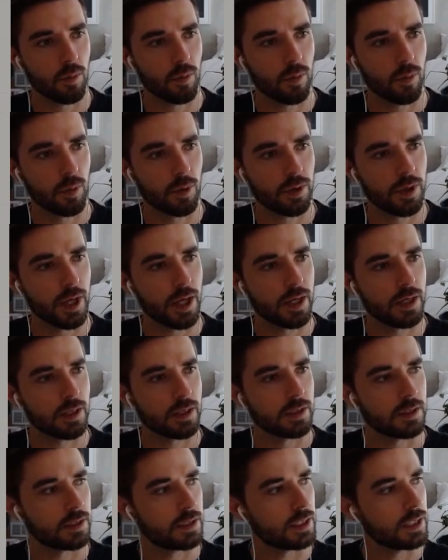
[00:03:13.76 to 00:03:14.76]
we're then
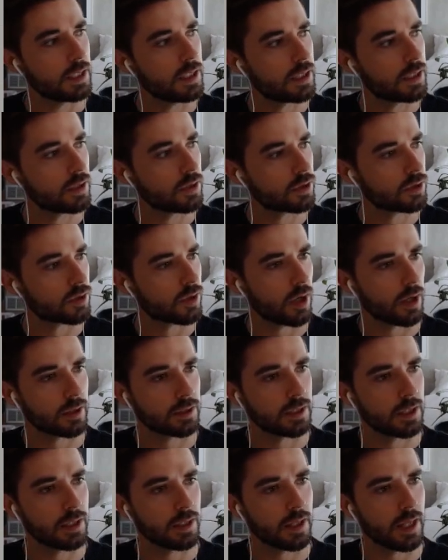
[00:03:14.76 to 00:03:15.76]

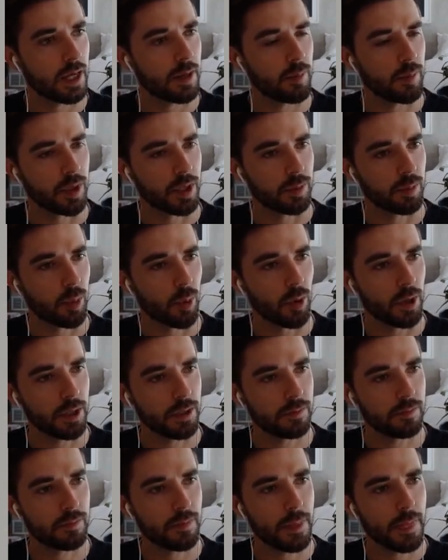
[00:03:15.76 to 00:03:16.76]
deconstructing that midpoint
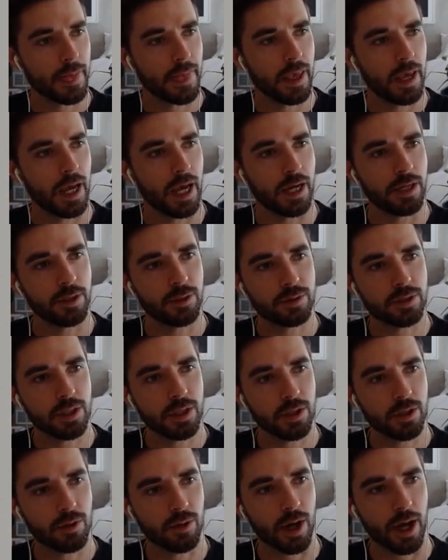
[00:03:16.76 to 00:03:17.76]
and using
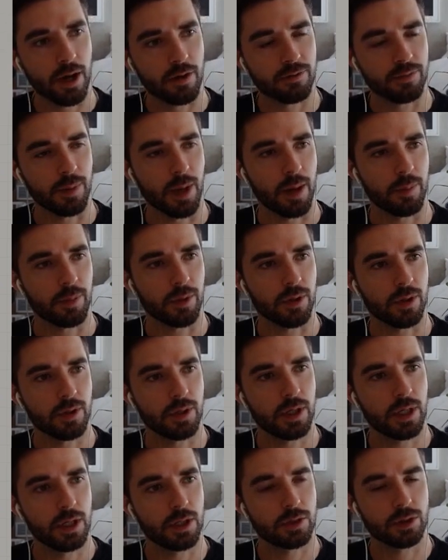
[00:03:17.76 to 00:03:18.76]
a graph mapper
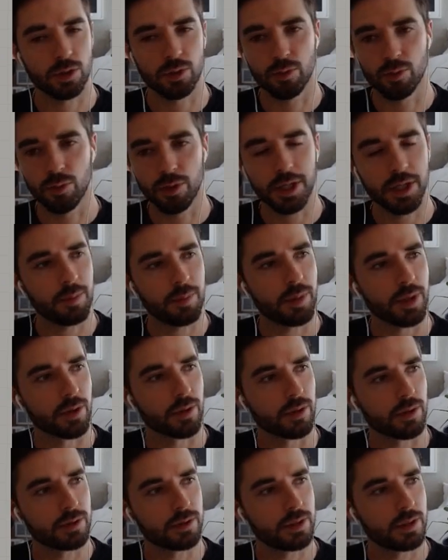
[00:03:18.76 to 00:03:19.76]
to
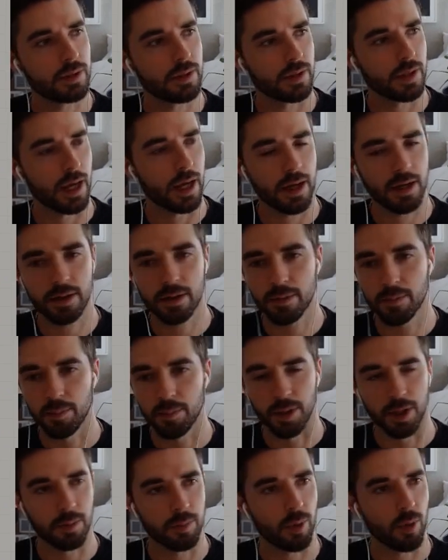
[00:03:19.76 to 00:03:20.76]
rebuild that
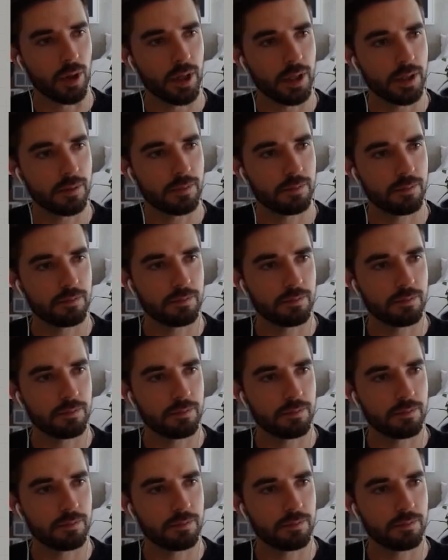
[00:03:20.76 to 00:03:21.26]
midpoint